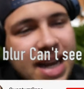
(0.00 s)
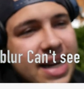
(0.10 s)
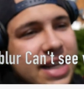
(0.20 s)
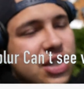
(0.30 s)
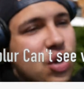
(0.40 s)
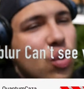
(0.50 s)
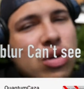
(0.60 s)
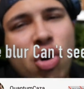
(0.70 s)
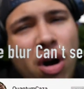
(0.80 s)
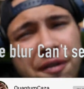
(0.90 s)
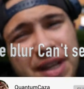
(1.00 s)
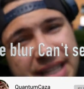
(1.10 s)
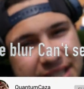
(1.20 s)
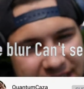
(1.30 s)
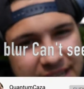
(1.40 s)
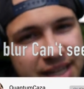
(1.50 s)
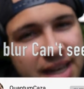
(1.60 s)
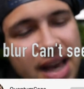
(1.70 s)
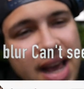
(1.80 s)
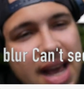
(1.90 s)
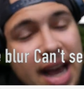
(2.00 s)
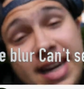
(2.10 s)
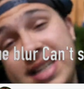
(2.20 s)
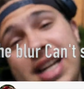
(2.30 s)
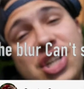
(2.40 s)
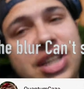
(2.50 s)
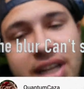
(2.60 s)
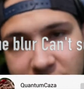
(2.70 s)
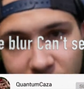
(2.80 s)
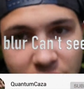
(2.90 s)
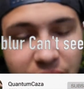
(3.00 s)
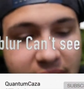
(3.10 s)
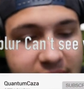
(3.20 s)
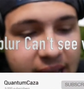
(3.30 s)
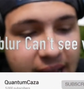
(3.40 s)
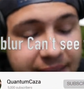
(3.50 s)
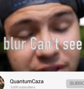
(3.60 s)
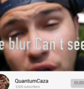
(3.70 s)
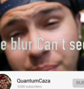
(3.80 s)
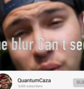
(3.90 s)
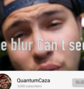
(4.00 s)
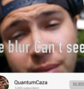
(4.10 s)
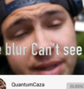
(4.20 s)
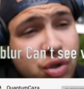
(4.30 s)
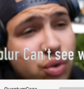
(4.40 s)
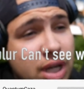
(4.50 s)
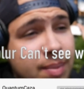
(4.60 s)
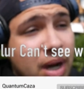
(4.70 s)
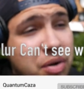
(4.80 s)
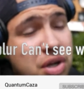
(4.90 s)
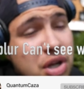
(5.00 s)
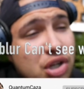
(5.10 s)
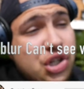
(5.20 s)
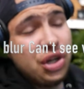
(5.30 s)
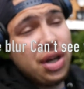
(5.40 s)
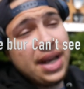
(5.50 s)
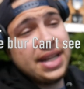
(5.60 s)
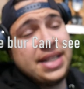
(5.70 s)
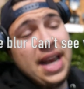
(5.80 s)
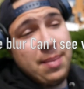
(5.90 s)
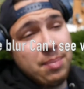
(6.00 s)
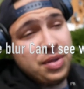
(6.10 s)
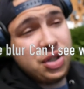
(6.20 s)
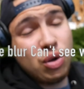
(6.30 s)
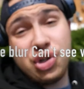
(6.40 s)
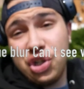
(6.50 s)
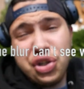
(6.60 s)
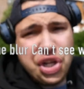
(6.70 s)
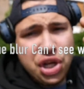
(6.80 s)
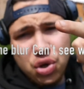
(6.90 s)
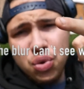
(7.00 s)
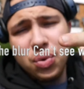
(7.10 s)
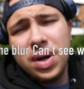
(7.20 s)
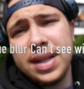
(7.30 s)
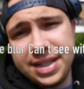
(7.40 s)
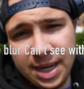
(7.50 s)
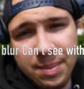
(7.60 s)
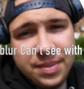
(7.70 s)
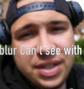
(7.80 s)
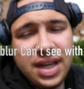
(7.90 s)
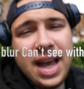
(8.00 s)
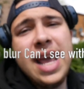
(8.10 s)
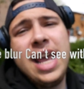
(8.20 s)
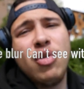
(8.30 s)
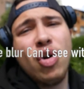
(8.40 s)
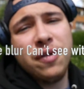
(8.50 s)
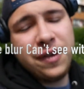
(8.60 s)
and it is called Coffee Z, and it is actually down the road. And the topic we're going to be talking about, should I attempt, or should you attempt, a hero